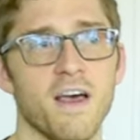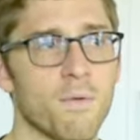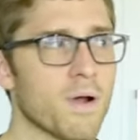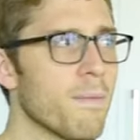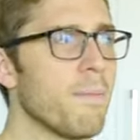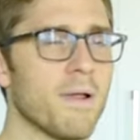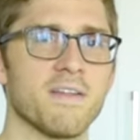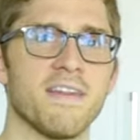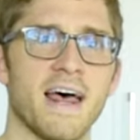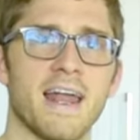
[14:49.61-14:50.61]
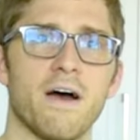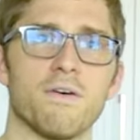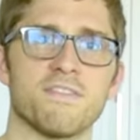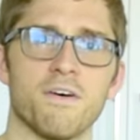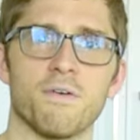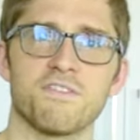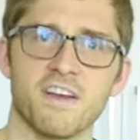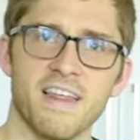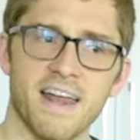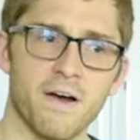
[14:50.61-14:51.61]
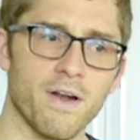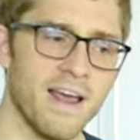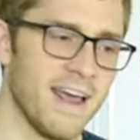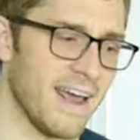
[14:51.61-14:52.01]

We're gonna be building that out, so check that out.